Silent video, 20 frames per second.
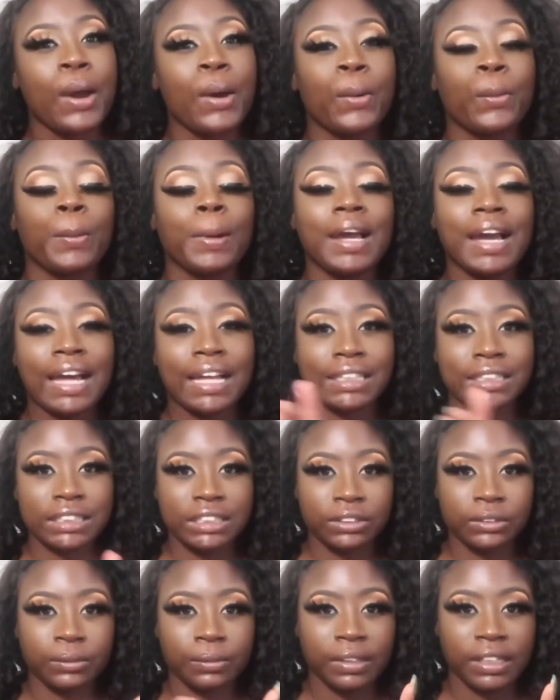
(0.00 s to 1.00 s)
We got
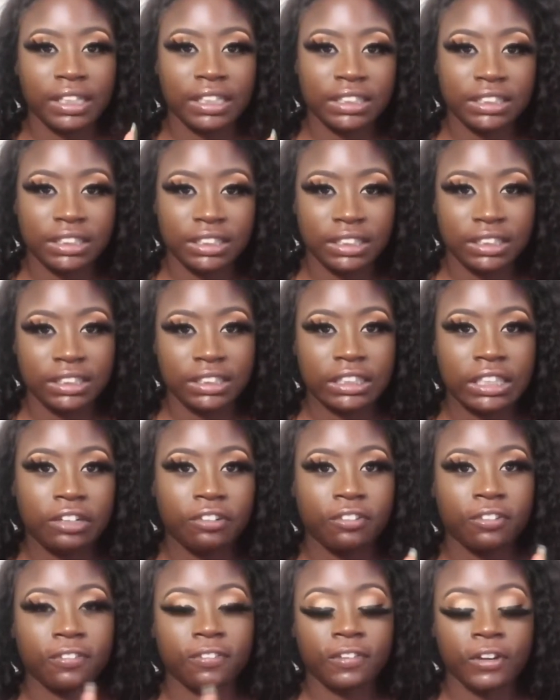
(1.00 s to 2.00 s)
2 inches
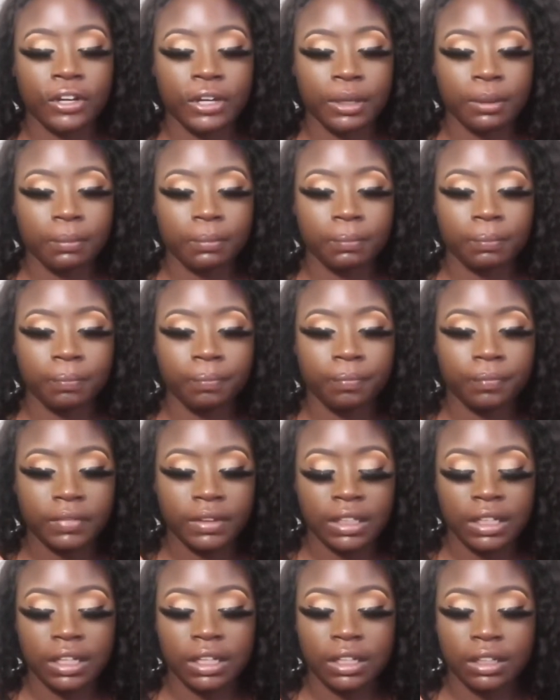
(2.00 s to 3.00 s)
from
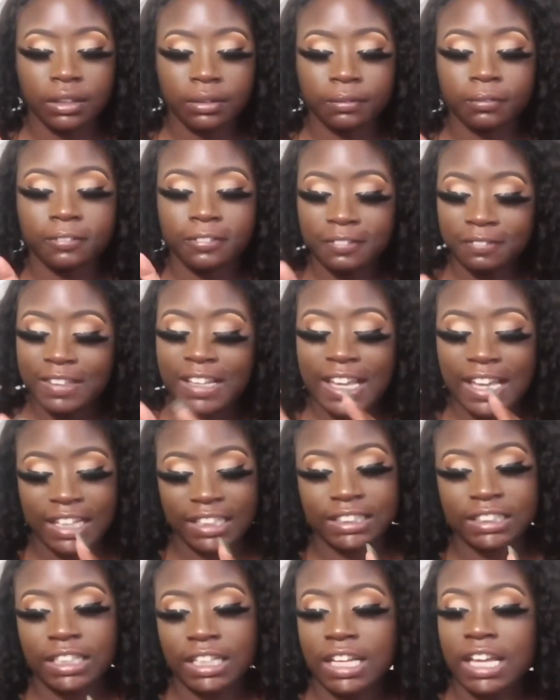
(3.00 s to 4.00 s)
the
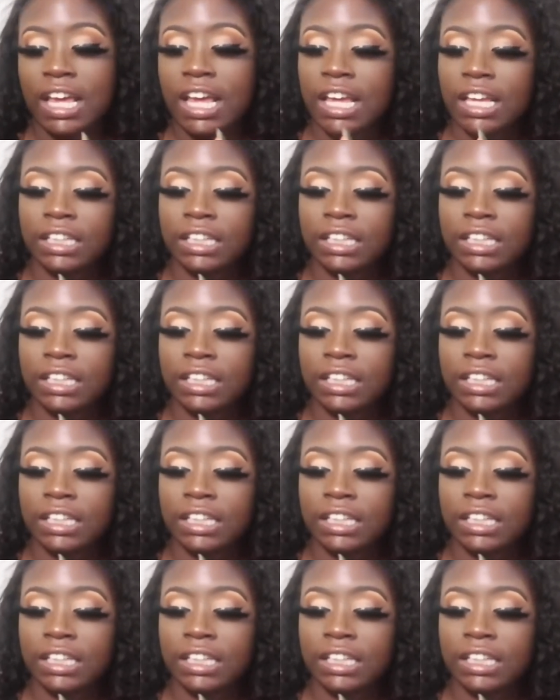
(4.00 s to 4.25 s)
exit.